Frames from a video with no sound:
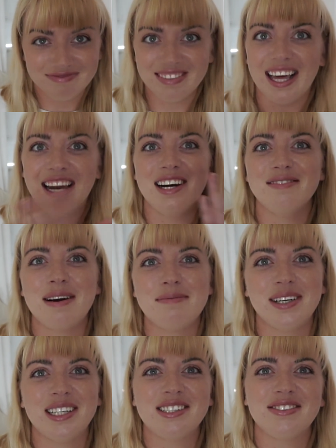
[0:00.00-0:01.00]
Anna, my
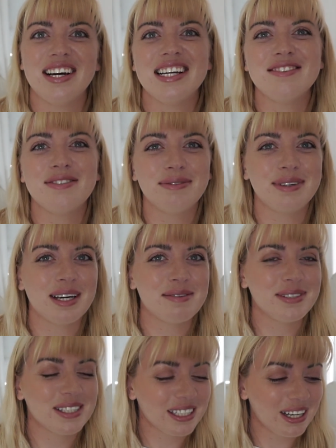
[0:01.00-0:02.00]
British friend, for being
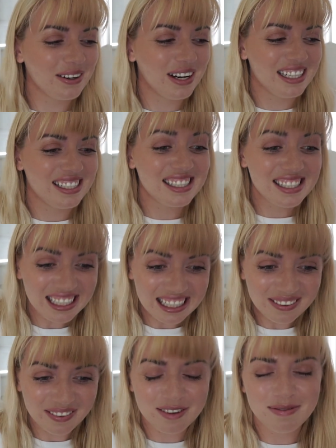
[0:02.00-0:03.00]
able to go and see
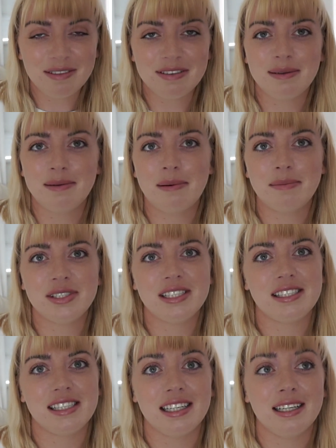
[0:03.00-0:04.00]
it. One of my family members
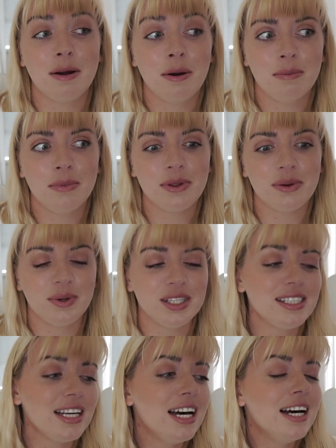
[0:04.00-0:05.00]
has seen it more than
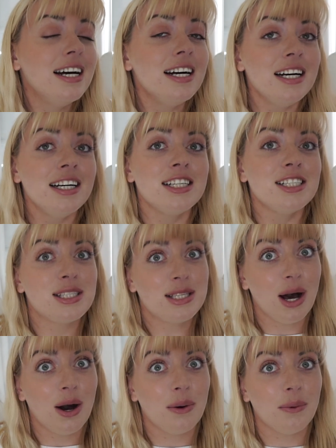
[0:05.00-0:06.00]
once.
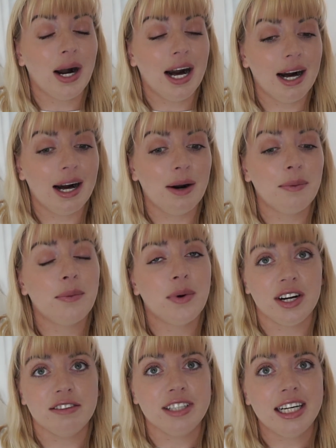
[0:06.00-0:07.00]
So, uh,
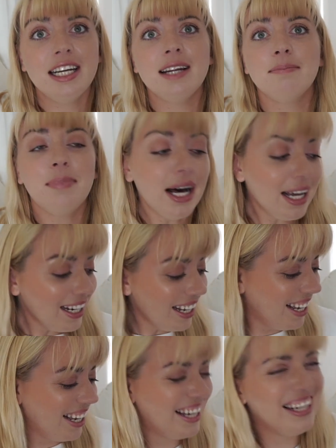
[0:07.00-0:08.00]
we're in a fight, but
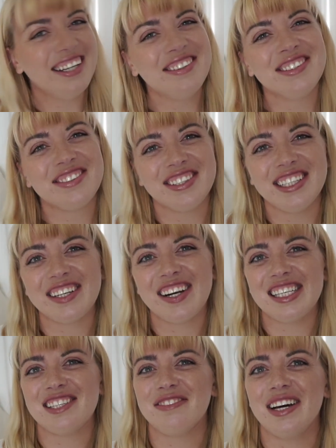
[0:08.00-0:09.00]
it was really
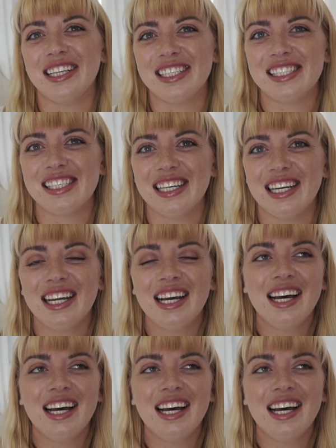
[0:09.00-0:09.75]
great to finally see it,